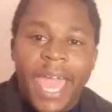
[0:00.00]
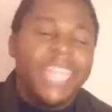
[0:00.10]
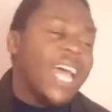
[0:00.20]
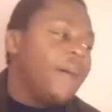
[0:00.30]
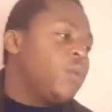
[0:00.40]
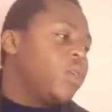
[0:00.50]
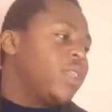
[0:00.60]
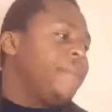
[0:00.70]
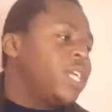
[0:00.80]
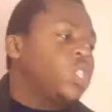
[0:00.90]
And I'm going
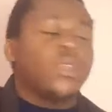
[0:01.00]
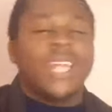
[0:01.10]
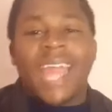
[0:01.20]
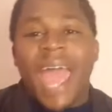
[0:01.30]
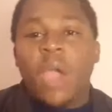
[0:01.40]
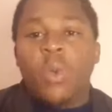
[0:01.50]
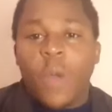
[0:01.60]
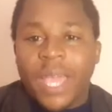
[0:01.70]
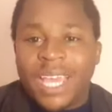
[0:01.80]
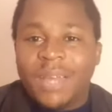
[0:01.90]
to make sure that I
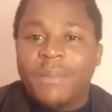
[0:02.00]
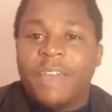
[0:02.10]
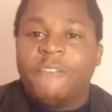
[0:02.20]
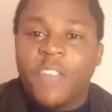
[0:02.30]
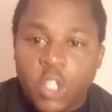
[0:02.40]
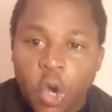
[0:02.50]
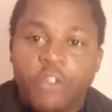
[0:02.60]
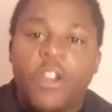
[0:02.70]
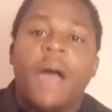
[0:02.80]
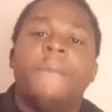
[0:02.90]
wake my feet
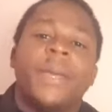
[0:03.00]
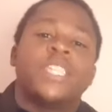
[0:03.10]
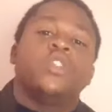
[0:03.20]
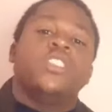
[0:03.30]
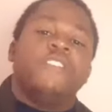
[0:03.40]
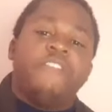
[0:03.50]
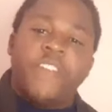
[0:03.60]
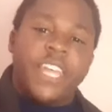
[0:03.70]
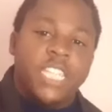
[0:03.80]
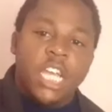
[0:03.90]
off, come back to
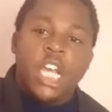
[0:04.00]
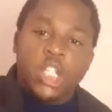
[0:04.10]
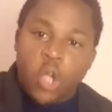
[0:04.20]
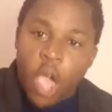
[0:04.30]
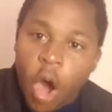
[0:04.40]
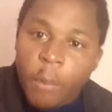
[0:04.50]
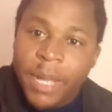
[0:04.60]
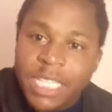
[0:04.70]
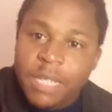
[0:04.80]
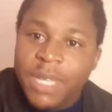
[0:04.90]
defend, to help
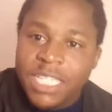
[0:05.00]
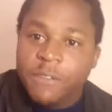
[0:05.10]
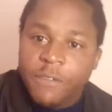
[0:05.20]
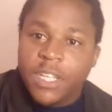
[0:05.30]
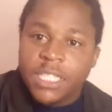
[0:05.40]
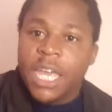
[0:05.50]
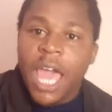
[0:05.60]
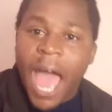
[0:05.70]
my team in defense.